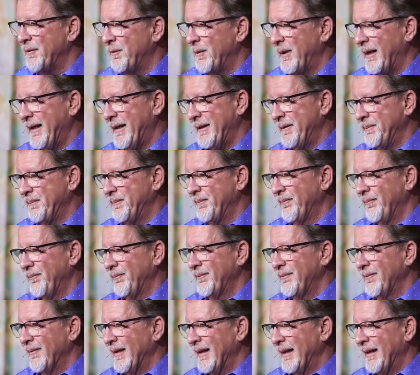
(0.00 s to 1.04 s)
rain.
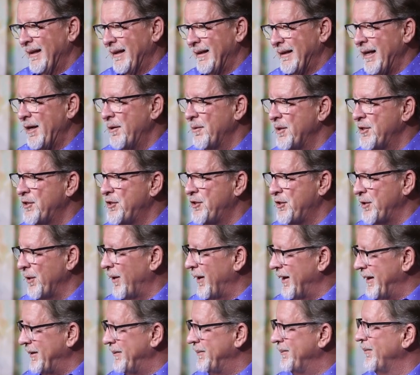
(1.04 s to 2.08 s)
And there was
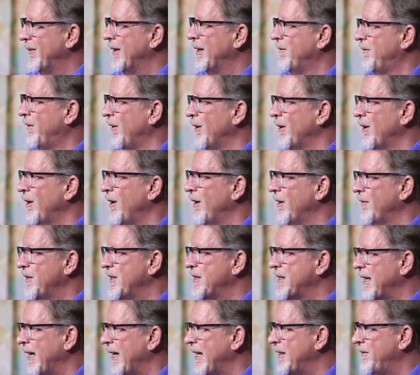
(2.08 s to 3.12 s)
John, fought all of his
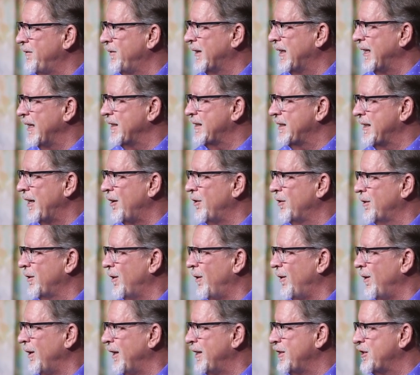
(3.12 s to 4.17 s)
life against
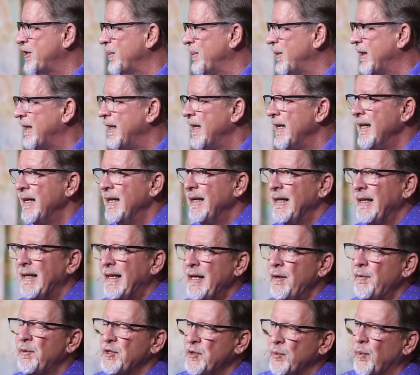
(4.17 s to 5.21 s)
alcoholism, and he
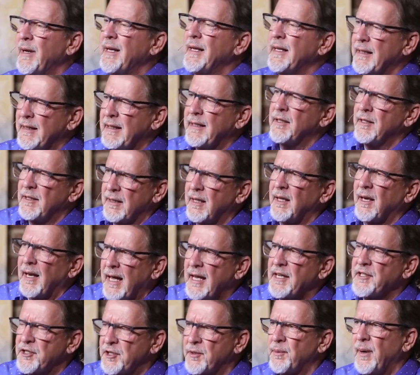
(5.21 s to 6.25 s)
was winning the
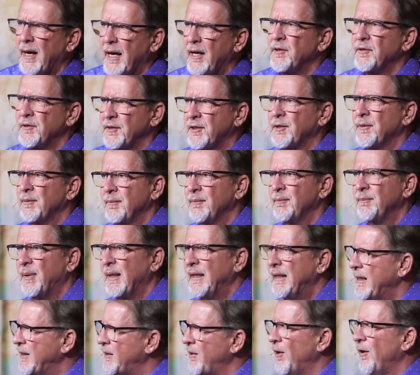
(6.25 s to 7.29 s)
last round, but
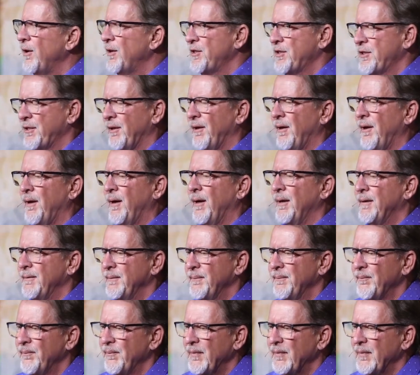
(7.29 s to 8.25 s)
he'd lost a lot.